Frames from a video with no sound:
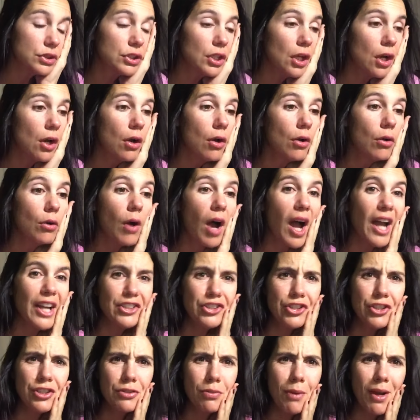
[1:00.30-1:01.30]
so I
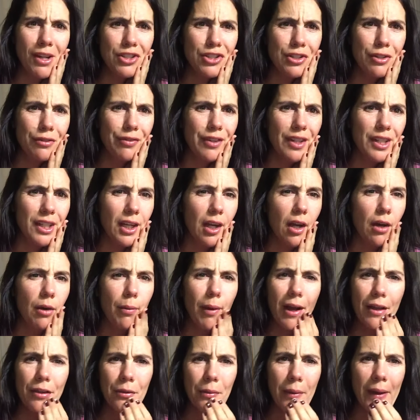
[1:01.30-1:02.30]
just watched a video,
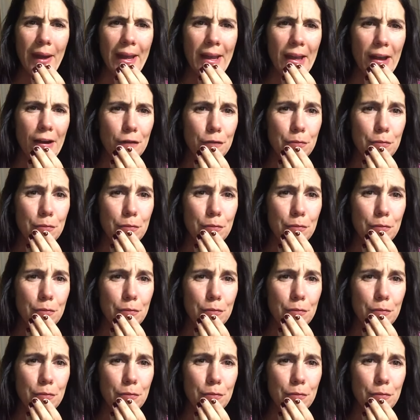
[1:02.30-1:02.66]
by the way,